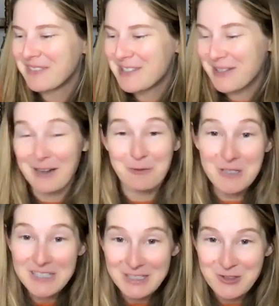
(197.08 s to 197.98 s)
So yeah,
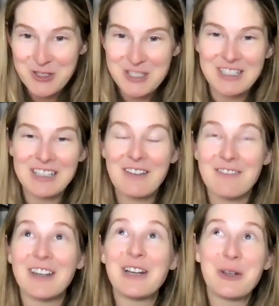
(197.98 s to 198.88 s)
really interesting,
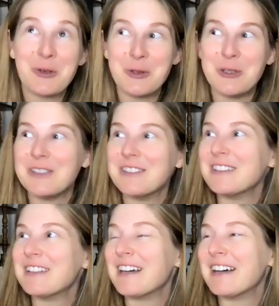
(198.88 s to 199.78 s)
very
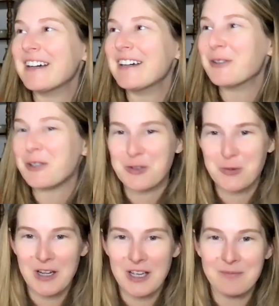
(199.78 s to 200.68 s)
cool
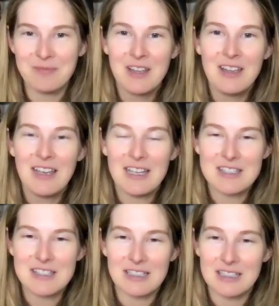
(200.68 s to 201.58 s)
orange wine.
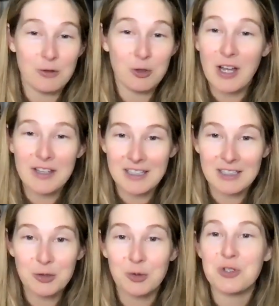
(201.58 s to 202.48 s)
It's if you're not
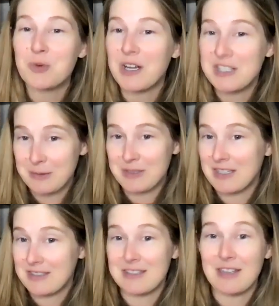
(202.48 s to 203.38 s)
that into orange wines, I would
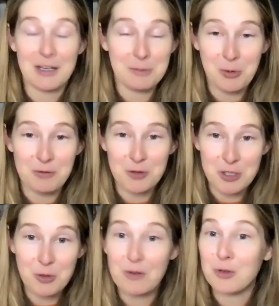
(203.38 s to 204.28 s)
say this is not gonna be one for
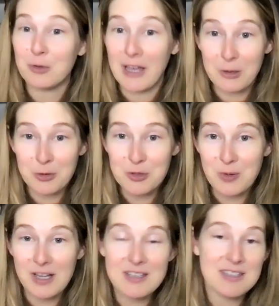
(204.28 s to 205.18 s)
you. If you like
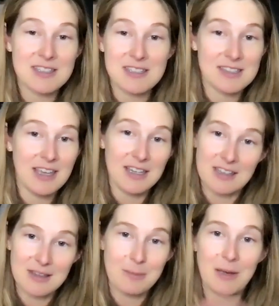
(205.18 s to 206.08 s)
orange wines, this is
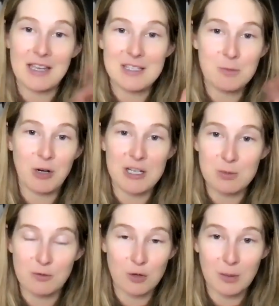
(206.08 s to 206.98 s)
like the best
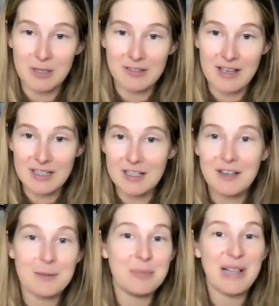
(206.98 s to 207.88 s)
price performing, like
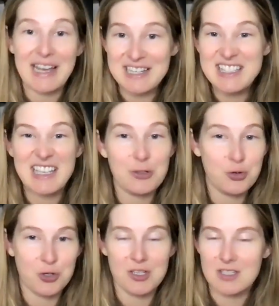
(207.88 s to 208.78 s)
complex,
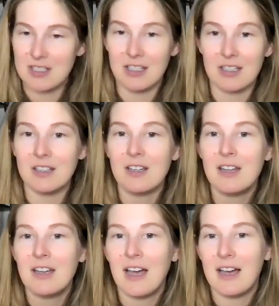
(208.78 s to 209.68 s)
interesting,
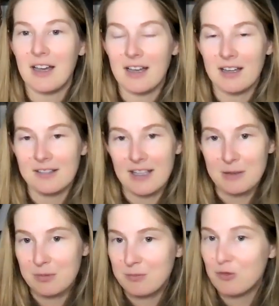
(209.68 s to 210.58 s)

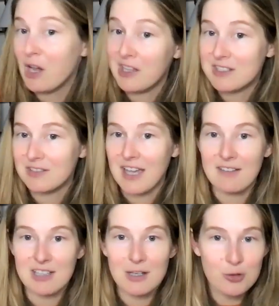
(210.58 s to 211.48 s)
like relatively
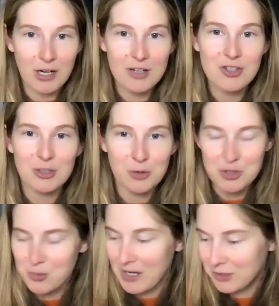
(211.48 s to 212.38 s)
heavy extraction
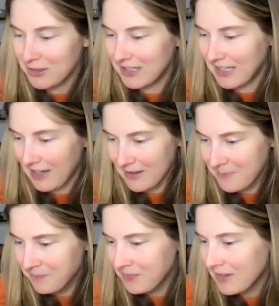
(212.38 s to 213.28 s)
orange wine you can
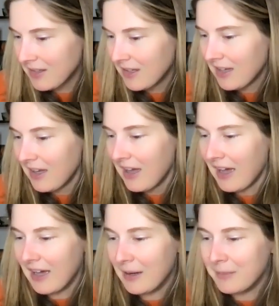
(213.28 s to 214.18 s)
get.
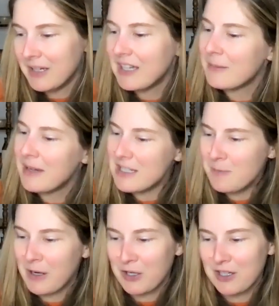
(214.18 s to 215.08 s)
It
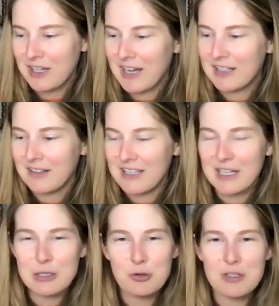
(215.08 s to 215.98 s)
makes pairing it kind of
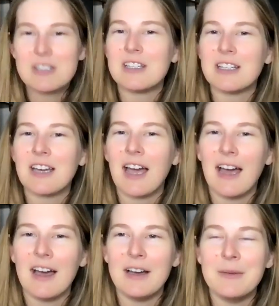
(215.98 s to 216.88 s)
like interesting,
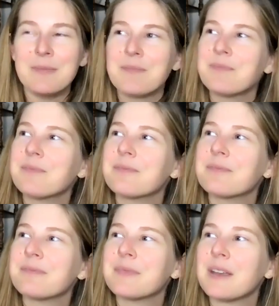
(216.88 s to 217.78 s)

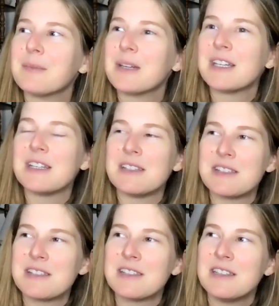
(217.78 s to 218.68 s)

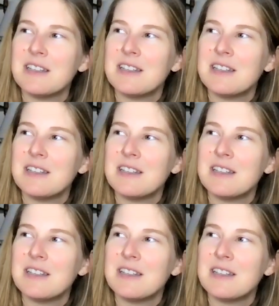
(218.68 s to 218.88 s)
because